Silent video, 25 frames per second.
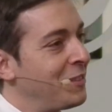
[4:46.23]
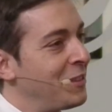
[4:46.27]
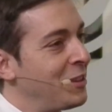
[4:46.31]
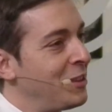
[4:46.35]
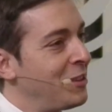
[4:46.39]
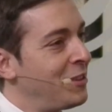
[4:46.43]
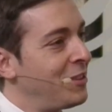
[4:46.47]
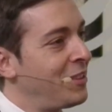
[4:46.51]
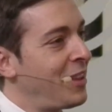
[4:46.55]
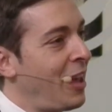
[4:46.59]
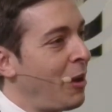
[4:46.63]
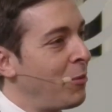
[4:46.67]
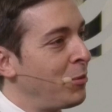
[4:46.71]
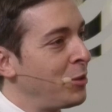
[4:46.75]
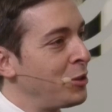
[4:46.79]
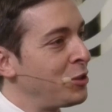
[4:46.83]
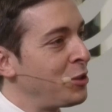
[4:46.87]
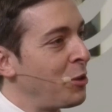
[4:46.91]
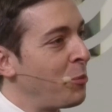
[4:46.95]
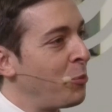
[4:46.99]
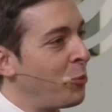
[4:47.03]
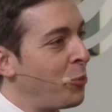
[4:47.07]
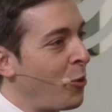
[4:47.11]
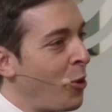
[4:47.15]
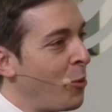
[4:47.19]
establish
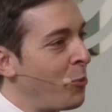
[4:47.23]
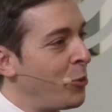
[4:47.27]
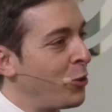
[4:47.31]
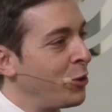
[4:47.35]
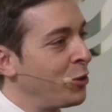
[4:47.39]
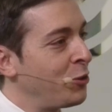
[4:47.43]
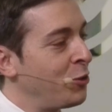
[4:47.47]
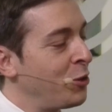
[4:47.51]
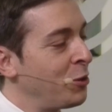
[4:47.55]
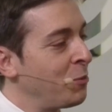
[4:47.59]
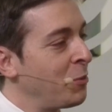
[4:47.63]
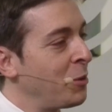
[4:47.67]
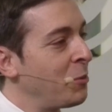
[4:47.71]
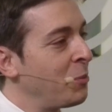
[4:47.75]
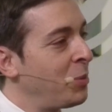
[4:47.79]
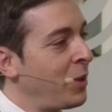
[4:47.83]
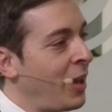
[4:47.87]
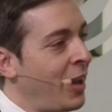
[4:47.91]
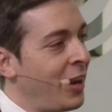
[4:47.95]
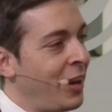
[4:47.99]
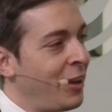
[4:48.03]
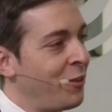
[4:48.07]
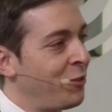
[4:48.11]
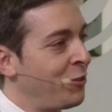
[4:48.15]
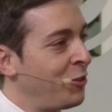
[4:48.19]
a proper treatment
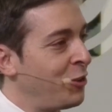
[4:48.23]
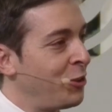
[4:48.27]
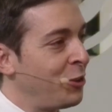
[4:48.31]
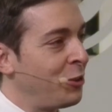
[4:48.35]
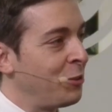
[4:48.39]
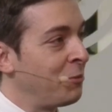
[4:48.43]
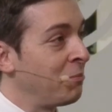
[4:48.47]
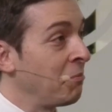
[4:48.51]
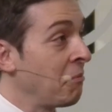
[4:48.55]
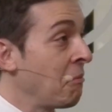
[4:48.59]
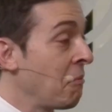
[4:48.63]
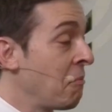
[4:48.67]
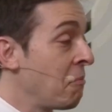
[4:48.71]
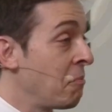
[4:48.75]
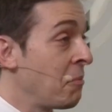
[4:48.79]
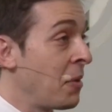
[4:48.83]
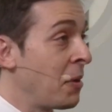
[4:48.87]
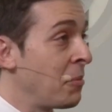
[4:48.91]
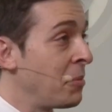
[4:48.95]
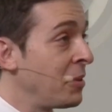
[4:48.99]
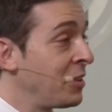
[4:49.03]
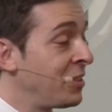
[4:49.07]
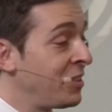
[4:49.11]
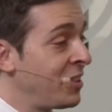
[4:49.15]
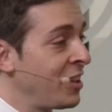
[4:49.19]
plan after
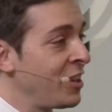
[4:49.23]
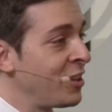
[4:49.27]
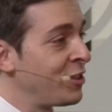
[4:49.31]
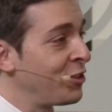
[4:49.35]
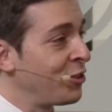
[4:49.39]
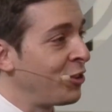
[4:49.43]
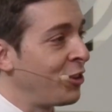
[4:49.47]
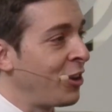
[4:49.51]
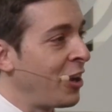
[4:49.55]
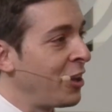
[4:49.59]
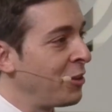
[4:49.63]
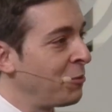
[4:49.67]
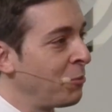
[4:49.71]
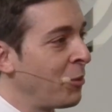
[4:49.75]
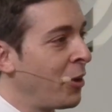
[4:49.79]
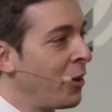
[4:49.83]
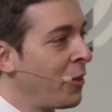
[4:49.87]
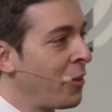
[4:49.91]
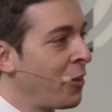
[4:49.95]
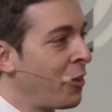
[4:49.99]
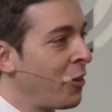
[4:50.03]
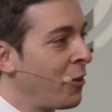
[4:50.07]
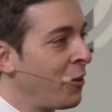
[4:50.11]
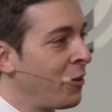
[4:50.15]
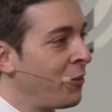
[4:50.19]
maybe 6 or 8
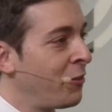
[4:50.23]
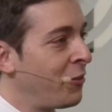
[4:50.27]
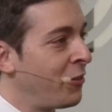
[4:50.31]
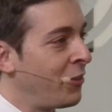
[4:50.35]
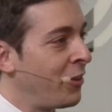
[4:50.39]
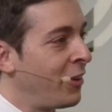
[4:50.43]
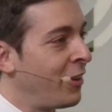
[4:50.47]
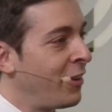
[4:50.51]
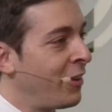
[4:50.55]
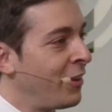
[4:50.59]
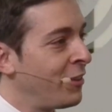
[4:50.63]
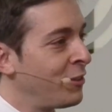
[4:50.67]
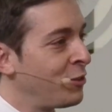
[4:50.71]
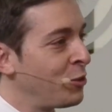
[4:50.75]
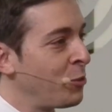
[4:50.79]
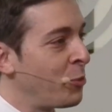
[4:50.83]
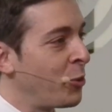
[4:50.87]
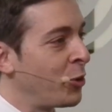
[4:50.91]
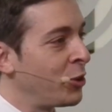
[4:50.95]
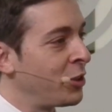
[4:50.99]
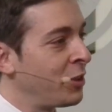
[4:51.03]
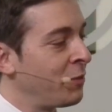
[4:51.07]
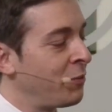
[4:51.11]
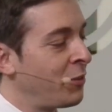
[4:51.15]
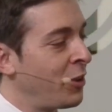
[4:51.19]
months of
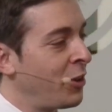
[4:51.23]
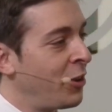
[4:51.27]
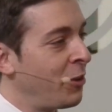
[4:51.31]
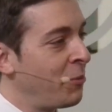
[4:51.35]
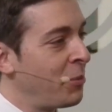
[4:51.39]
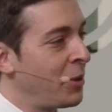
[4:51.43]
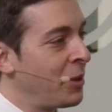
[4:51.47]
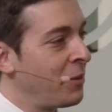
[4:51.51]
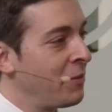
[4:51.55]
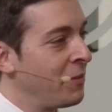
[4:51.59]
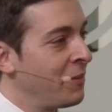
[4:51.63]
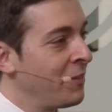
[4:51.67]
supportive therapy?